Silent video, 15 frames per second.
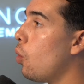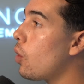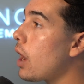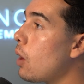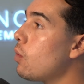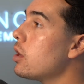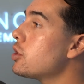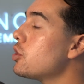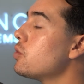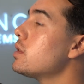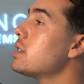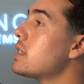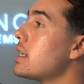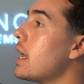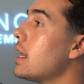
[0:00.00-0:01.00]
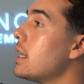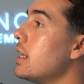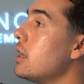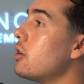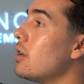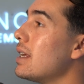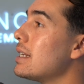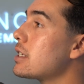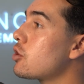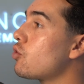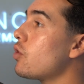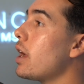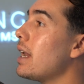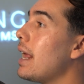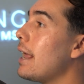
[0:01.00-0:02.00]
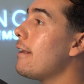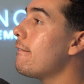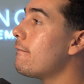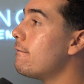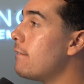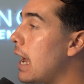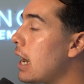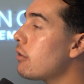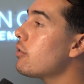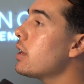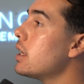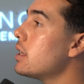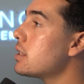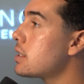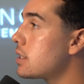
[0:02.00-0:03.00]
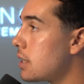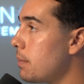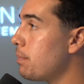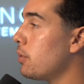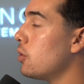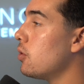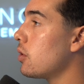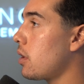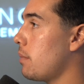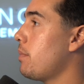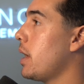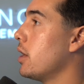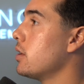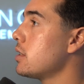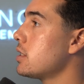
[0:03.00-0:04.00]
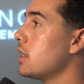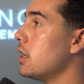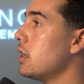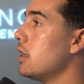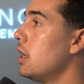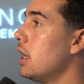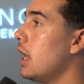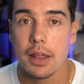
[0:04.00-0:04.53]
What I want to do instead here is create a very simple comparison